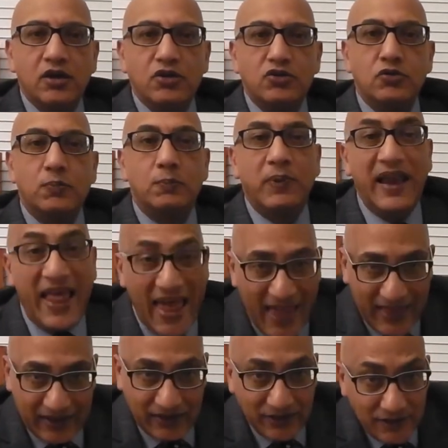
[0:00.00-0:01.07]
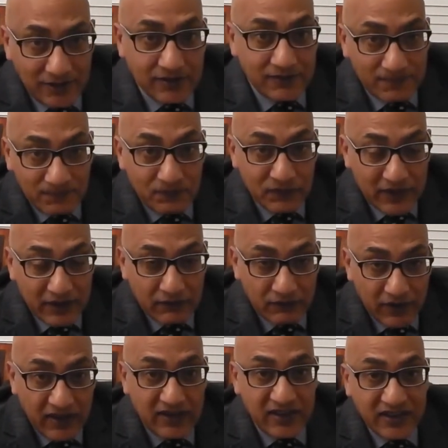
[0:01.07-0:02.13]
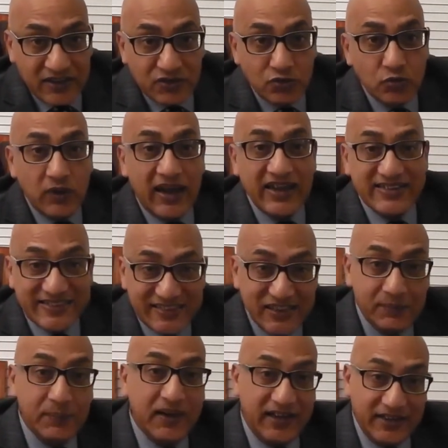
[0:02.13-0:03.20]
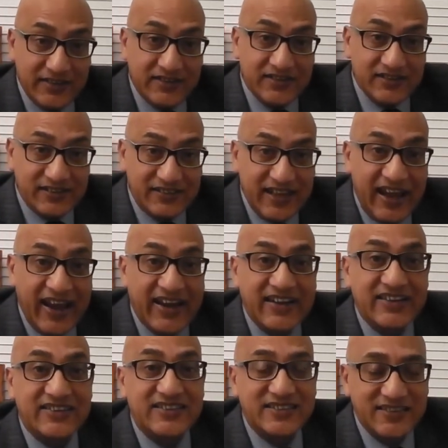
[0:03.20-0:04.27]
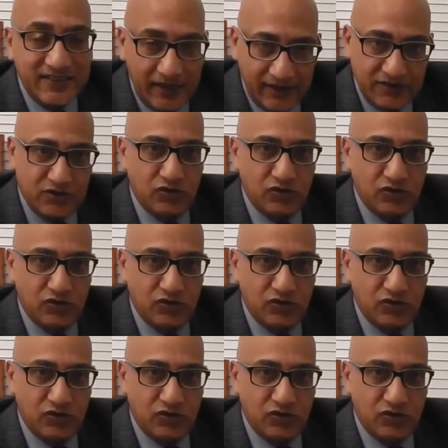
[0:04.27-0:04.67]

To plan, one needs to estimate the extent